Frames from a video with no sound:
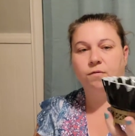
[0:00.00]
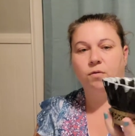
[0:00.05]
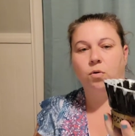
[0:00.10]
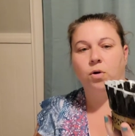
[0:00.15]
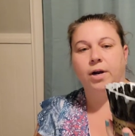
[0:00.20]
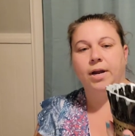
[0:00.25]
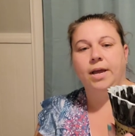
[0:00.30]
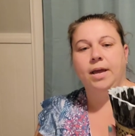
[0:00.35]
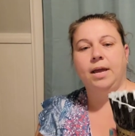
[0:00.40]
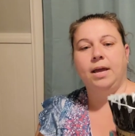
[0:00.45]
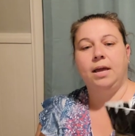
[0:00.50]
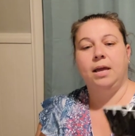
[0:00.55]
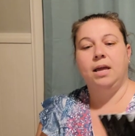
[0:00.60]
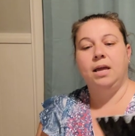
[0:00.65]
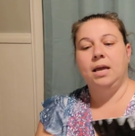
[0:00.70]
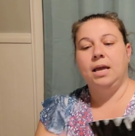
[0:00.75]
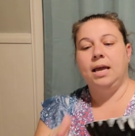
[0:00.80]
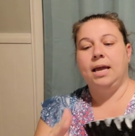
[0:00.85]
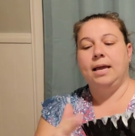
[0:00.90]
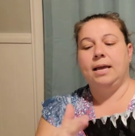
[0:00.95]
for it
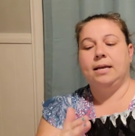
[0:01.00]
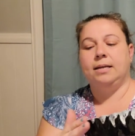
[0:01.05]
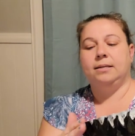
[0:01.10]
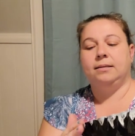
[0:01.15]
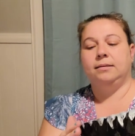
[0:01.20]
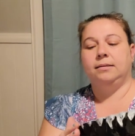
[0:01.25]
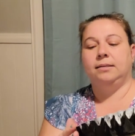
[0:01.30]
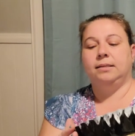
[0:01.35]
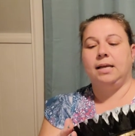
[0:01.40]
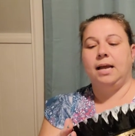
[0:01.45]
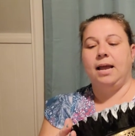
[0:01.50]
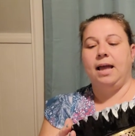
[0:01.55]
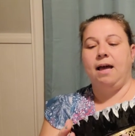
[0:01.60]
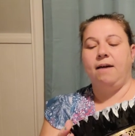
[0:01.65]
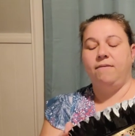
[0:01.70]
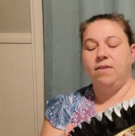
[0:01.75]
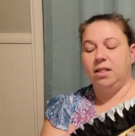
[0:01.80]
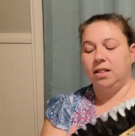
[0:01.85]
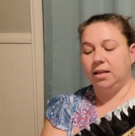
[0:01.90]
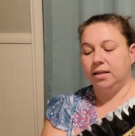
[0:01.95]
and I
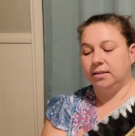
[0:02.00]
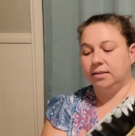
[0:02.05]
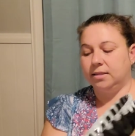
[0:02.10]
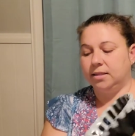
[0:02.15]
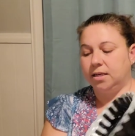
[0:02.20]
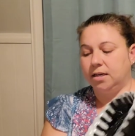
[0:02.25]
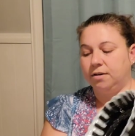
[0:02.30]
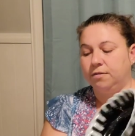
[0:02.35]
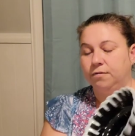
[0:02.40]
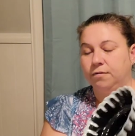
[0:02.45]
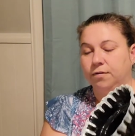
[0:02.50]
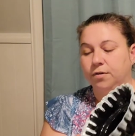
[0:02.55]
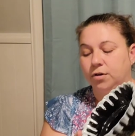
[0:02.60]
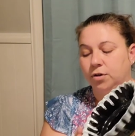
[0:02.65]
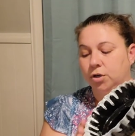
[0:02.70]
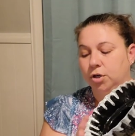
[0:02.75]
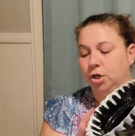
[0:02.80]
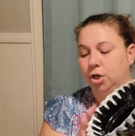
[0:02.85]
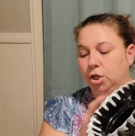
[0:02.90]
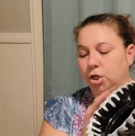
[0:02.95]
have it listed
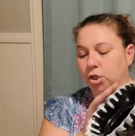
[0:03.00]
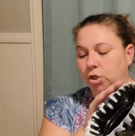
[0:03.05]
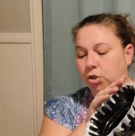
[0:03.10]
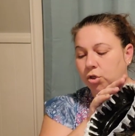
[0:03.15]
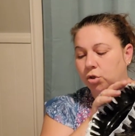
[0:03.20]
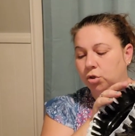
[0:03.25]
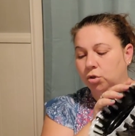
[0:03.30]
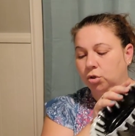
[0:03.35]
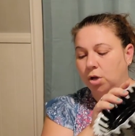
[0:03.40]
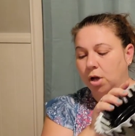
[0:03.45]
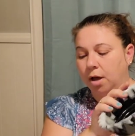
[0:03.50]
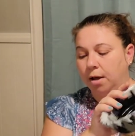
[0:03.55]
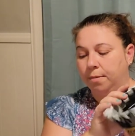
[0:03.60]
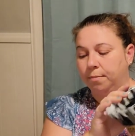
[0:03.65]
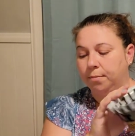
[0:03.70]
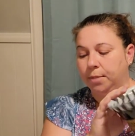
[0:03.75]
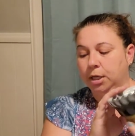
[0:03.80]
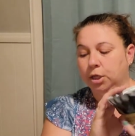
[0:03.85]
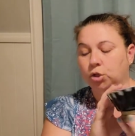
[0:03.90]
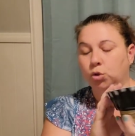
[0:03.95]
for
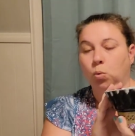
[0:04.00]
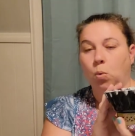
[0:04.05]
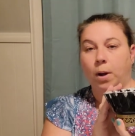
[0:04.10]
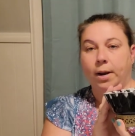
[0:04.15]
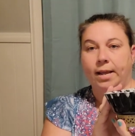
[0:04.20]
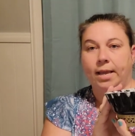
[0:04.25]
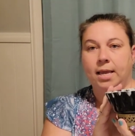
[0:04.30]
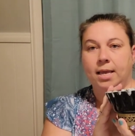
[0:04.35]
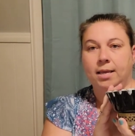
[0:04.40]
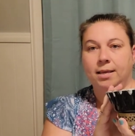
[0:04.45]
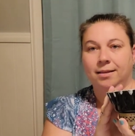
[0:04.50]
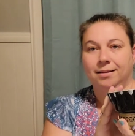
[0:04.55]
um, 20.